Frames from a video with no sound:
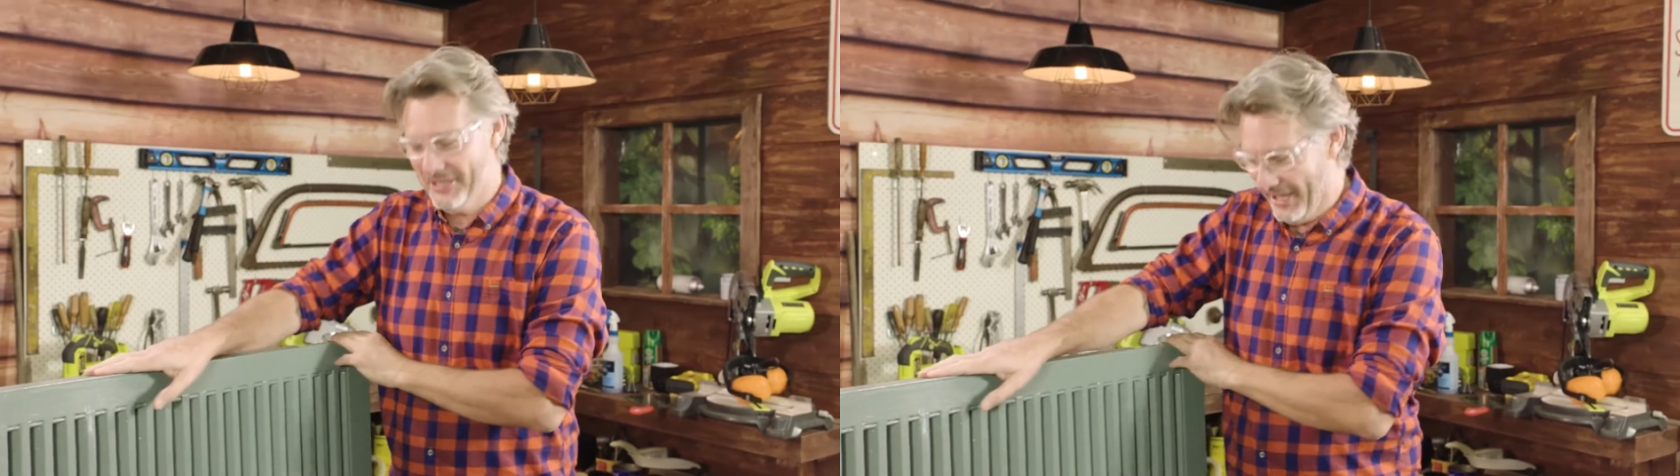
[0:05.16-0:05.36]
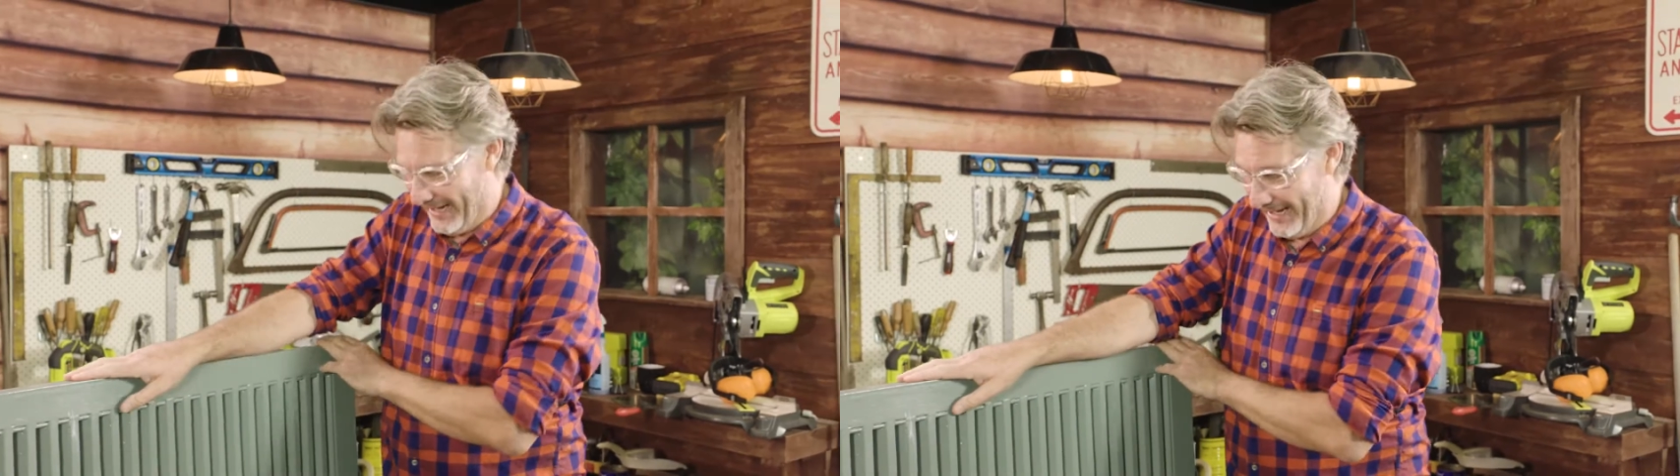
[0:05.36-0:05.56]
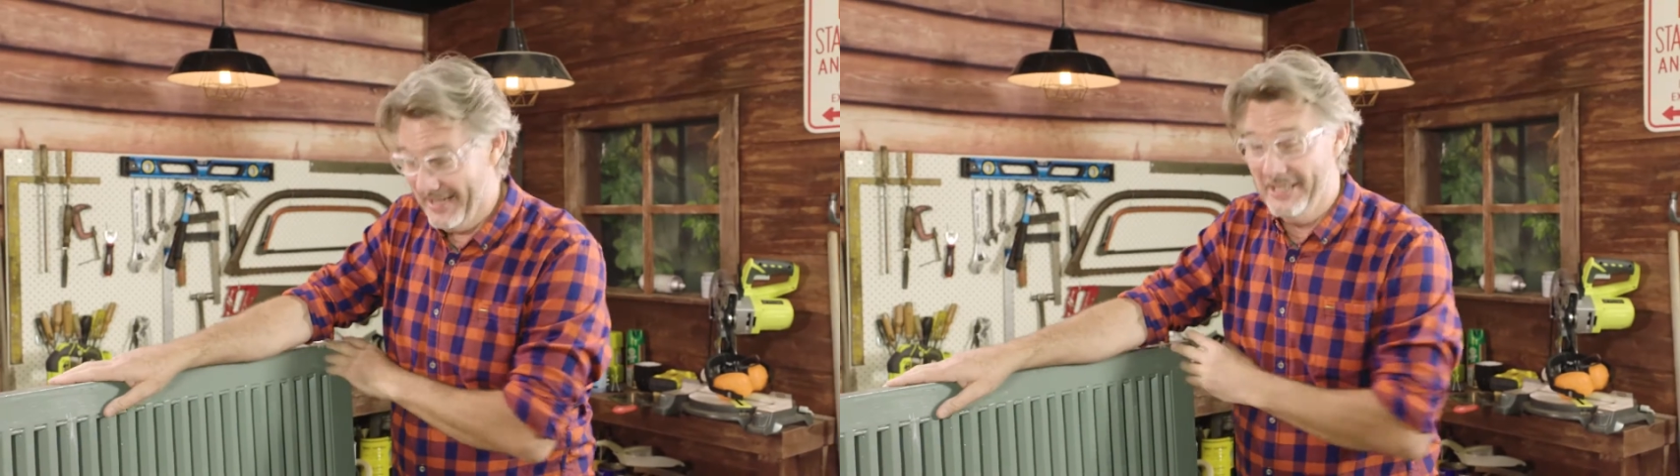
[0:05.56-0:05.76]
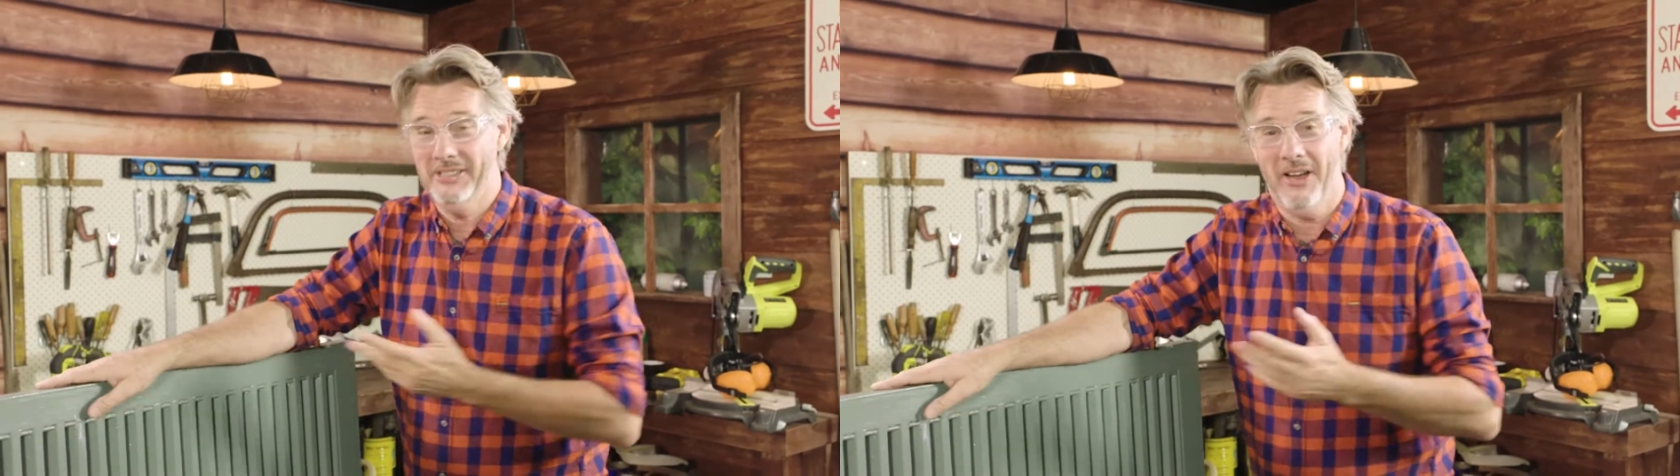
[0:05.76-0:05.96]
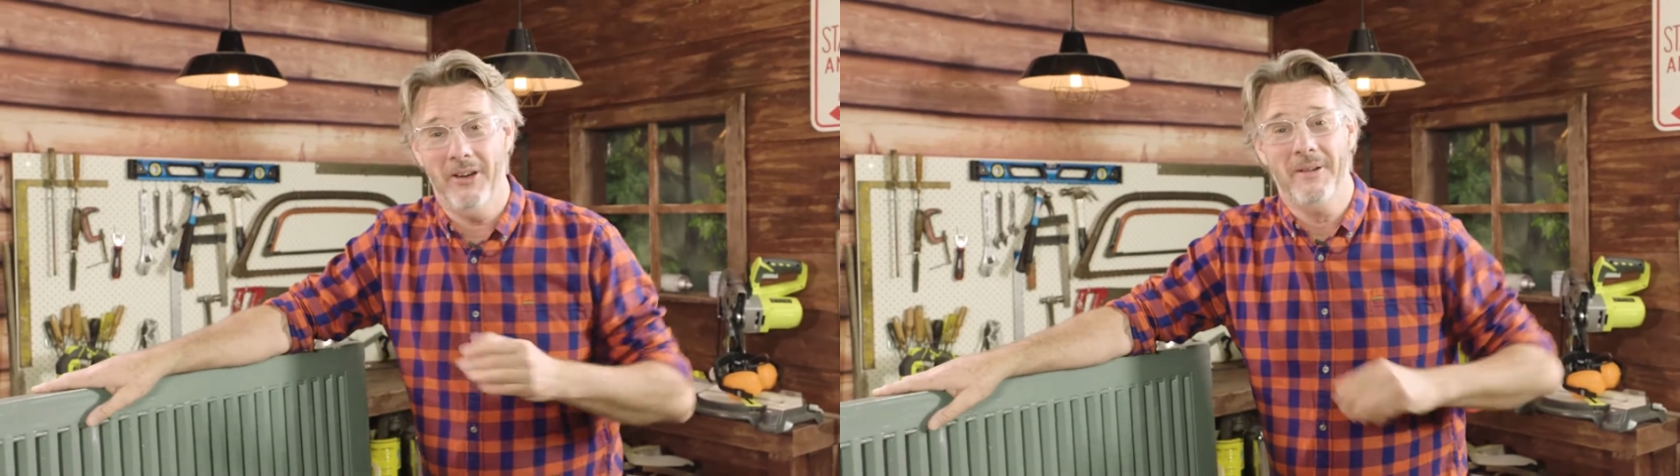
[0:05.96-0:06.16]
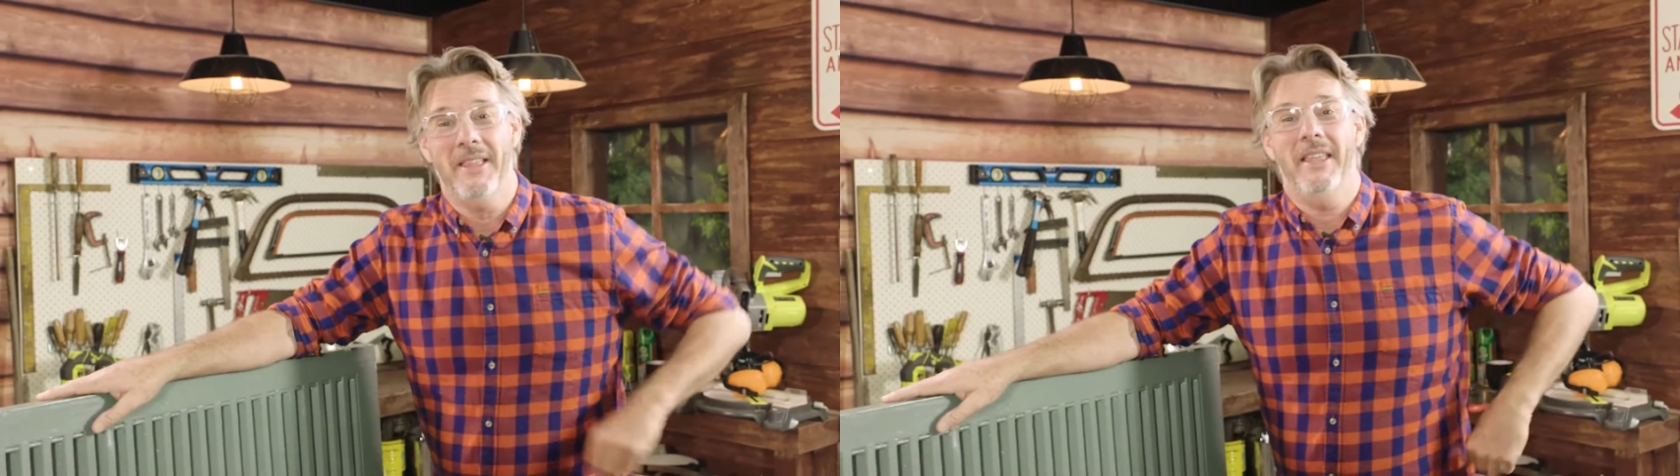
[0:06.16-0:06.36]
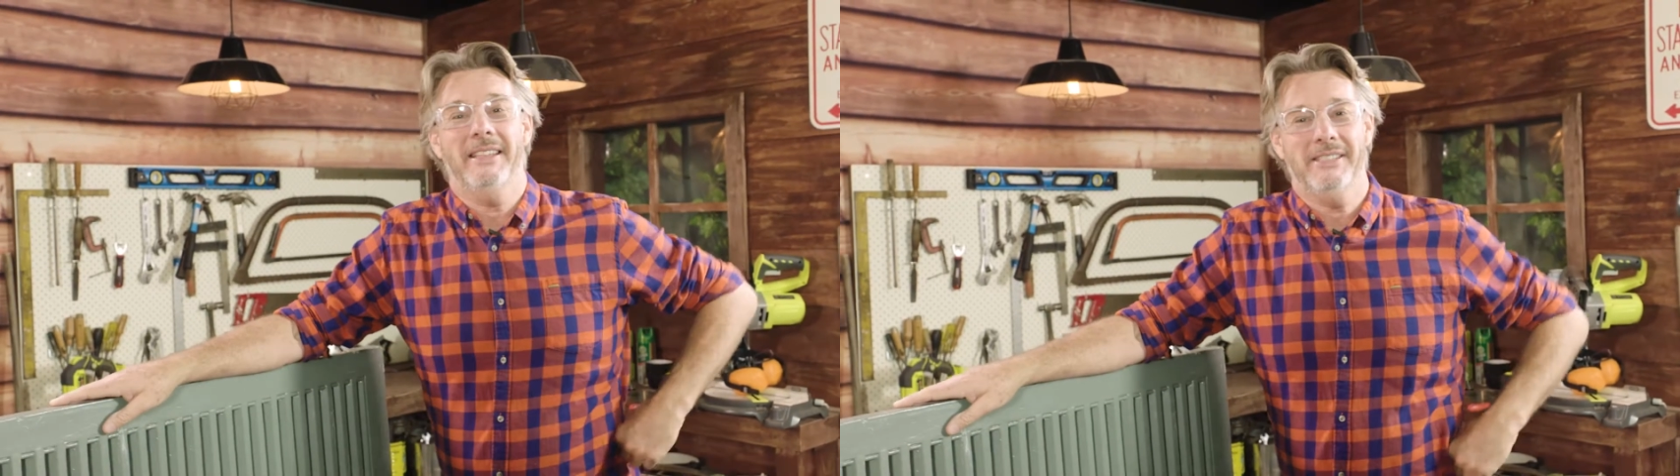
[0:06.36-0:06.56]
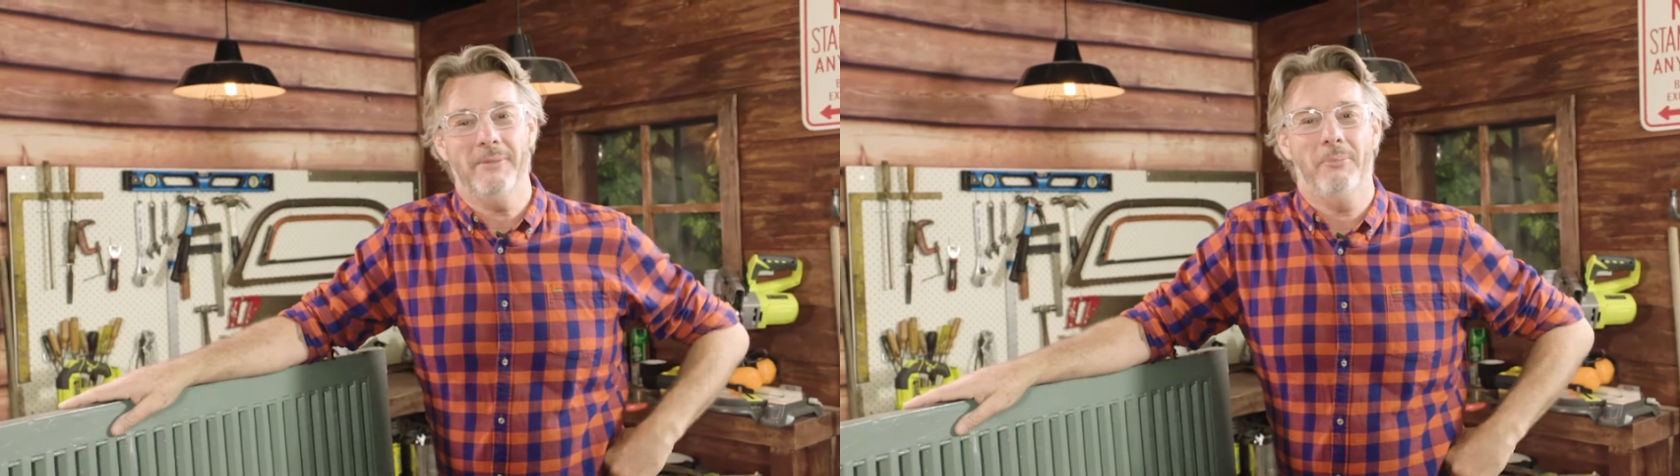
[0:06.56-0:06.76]
shutter. So
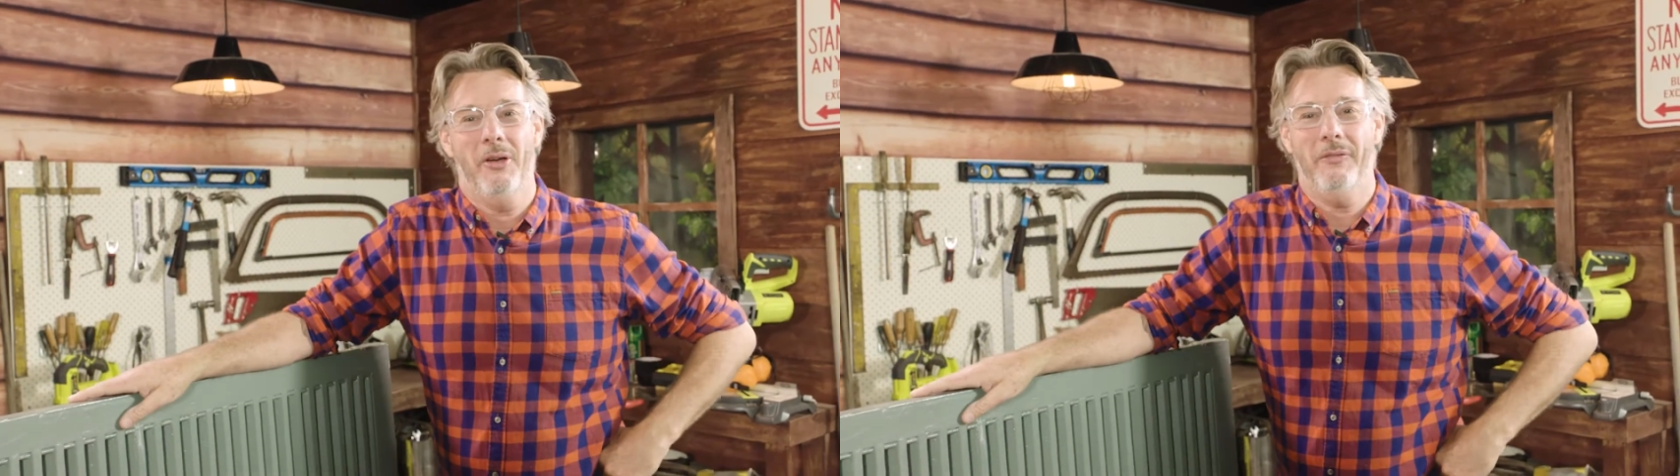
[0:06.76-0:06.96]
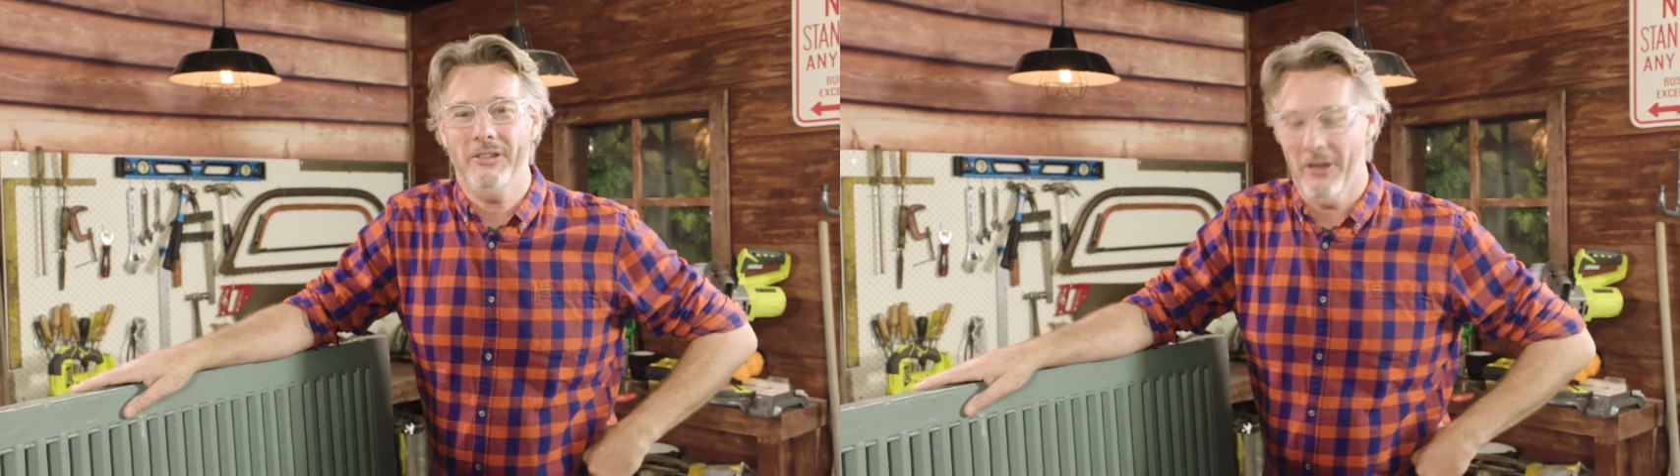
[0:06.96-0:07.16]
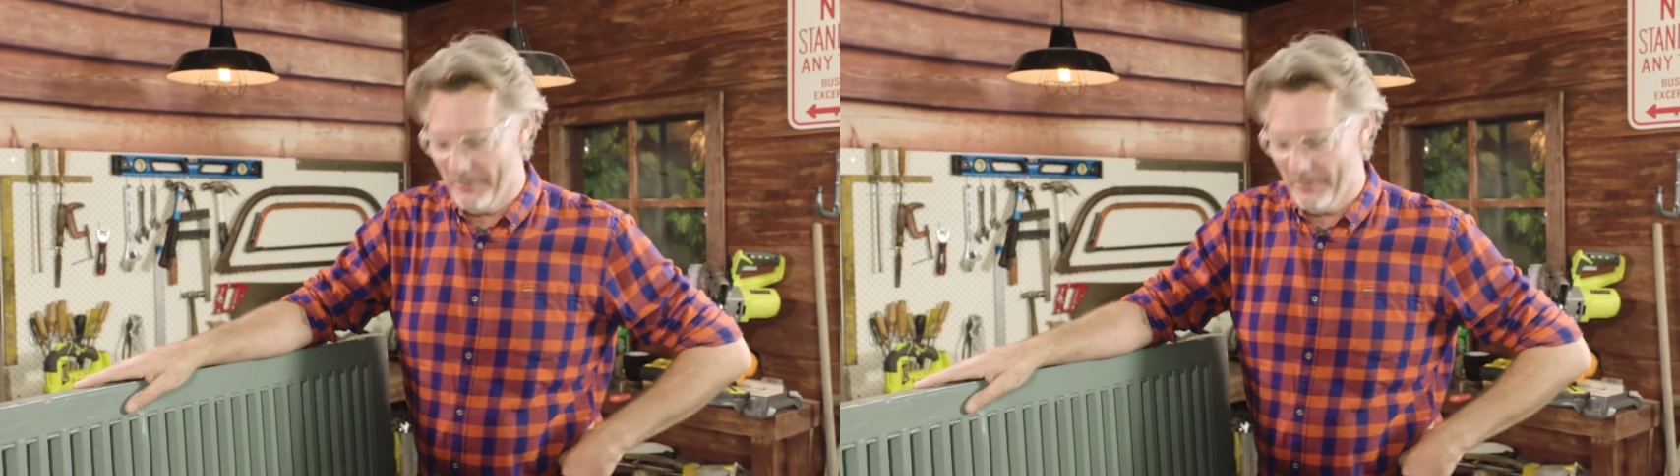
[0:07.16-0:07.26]
that's the perfect